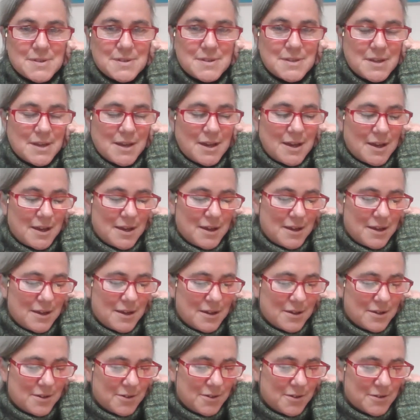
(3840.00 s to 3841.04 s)
force
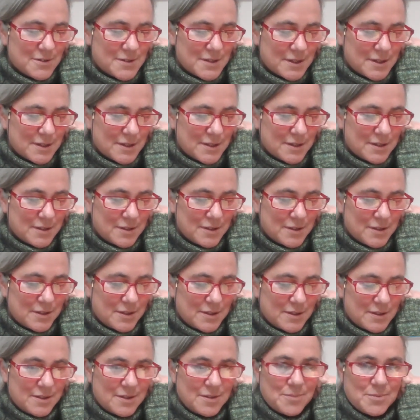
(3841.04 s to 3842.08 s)
causing
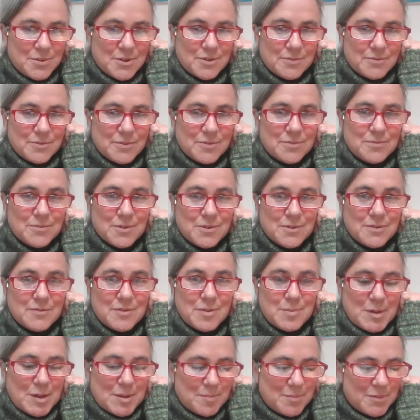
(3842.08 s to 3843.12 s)
the wonderful
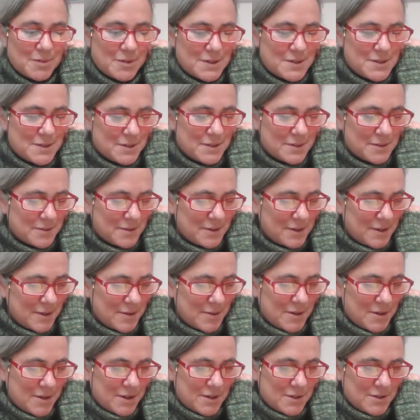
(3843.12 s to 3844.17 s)
fruit of the blackberry
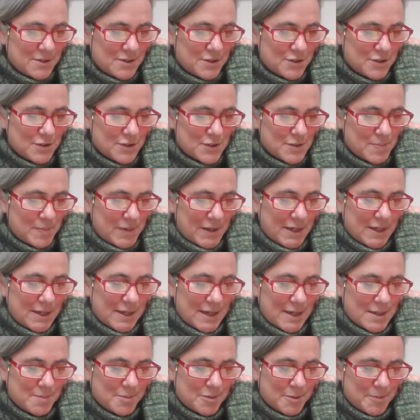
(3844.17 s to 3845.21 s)
to just
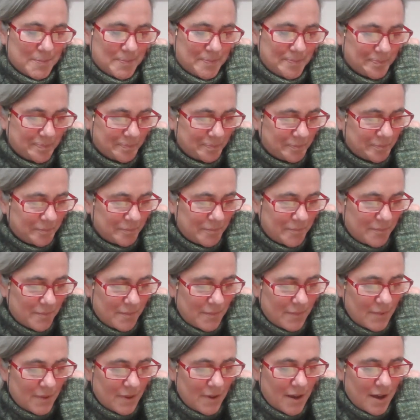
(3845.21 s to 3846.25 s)
be inedible.
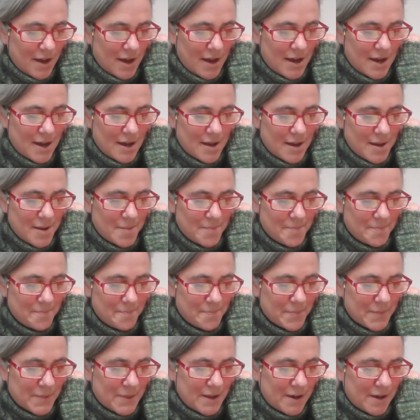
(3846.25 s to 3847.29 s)

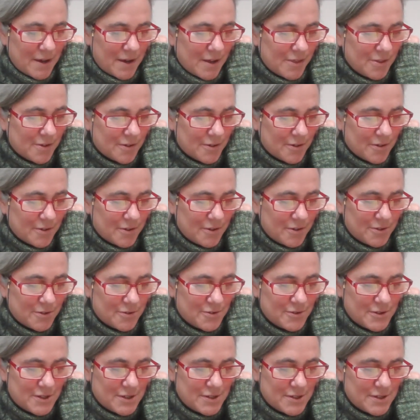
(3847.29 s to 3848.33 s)
There are
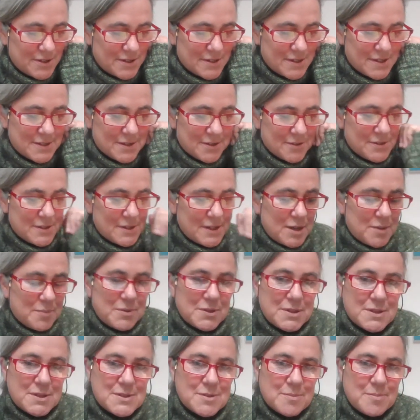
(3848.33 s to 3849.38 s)
other traditions
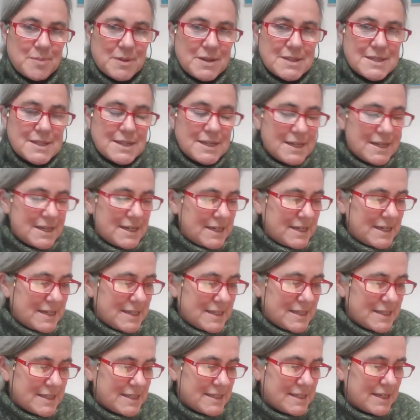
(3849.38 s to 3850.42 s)
associated with it. So
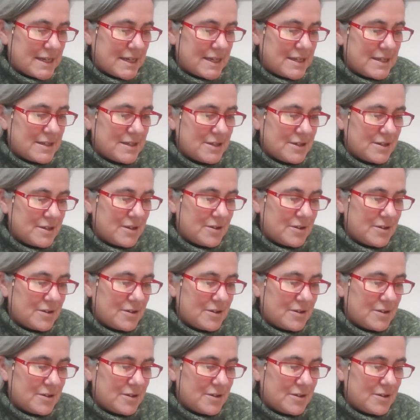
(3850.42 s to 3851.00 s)
basically it is